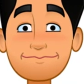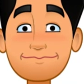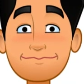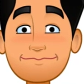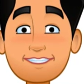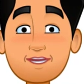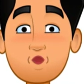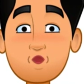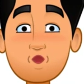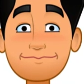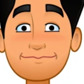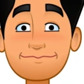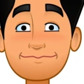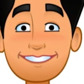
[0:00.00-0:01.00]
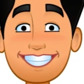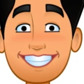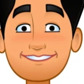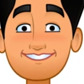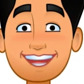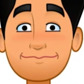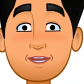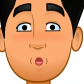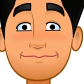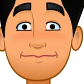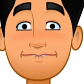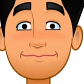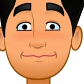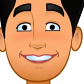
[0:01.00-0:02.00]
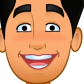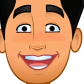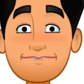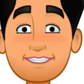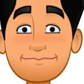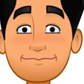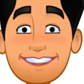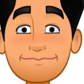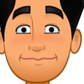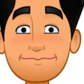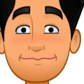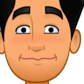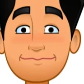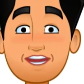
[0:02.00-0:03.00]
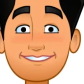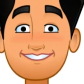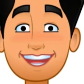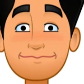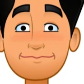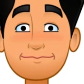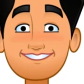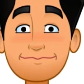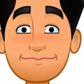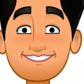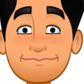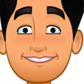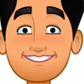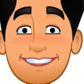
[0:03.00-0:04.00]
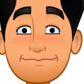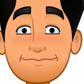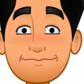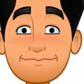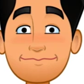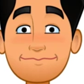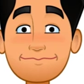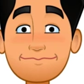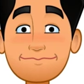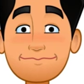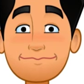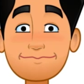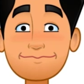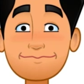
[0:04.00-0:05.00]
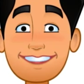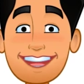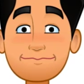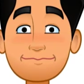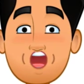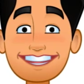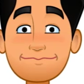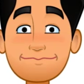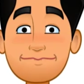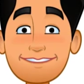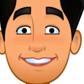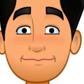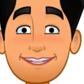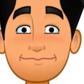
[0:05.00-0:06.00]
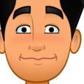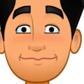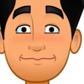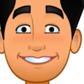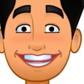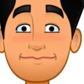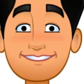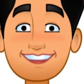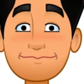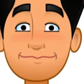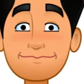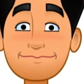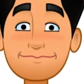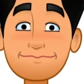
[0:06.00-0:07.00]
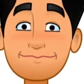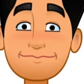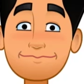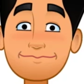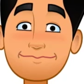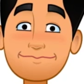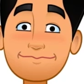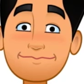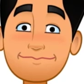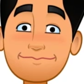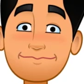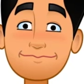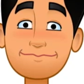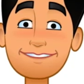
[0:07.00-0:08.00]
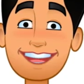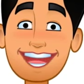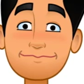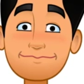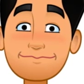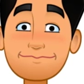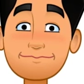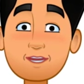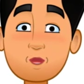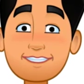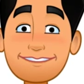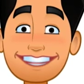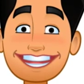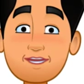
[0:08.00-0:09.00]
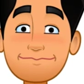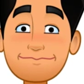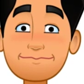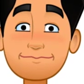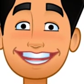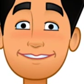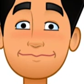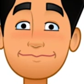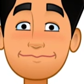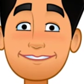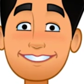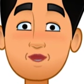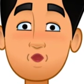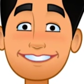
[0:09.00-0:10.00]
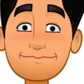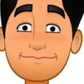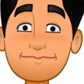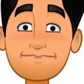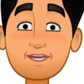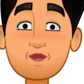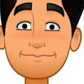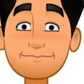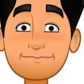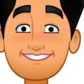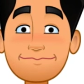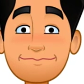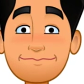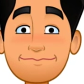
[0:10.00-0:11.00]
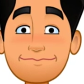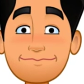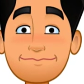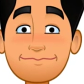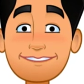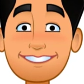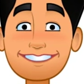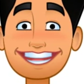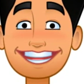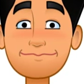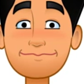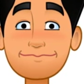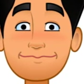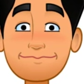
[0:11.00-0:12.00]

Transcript: Say this particular system has a max working pressure of 1,500 psi. Then you will need a bigger area cylinder to lift